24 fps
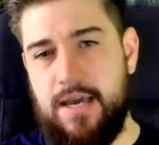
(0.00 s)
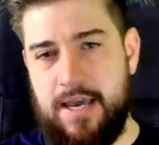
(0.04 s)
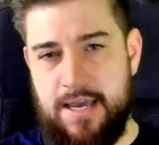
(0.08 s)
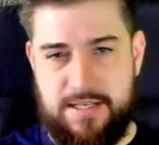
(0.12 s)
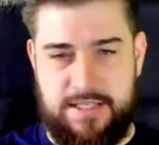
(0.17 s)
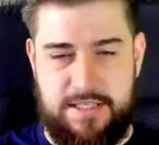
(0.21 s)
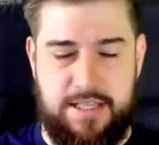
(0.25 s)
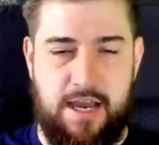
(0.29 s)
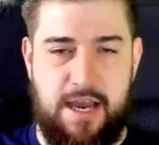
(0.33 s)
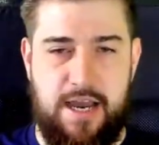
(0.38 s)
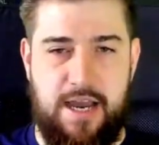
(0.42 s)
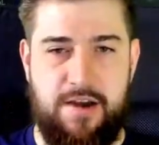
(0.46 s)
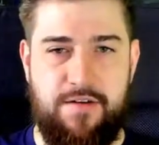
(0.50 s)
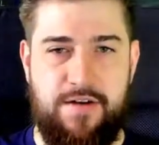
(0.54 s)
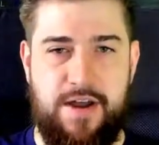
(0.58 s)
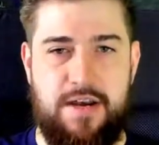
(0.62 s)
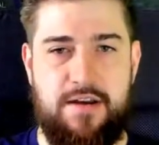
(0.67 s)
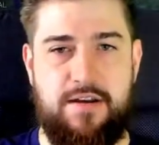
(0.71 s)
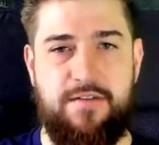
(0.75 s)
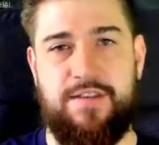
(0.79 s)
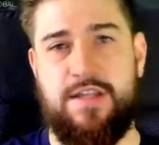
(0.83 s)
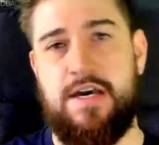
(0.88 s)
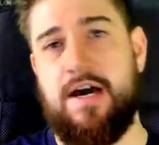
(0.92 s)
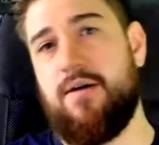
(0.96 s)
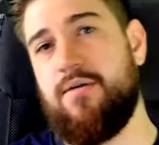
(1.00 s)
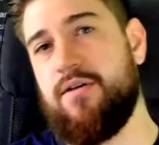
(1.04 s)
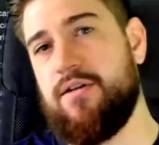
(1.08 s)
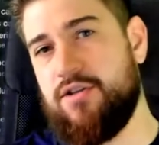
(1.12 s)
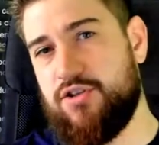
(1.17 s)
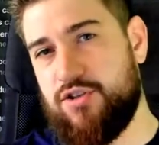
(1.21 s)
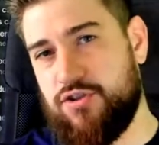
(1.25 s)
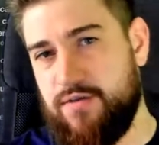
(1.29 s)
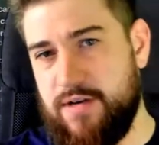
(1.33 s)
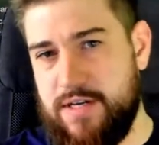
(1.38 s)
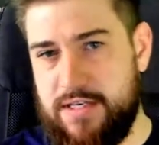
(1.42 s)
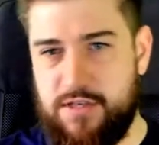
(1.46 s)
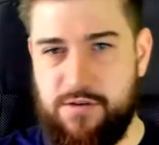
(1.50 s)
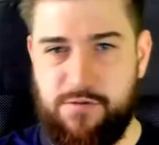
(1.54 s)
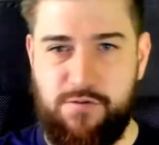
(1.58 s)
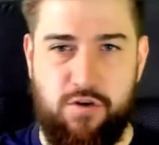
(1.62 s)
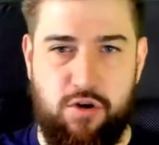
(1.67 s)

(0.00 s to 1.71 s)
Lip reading: it's the higher end of that. Whether it's 3 to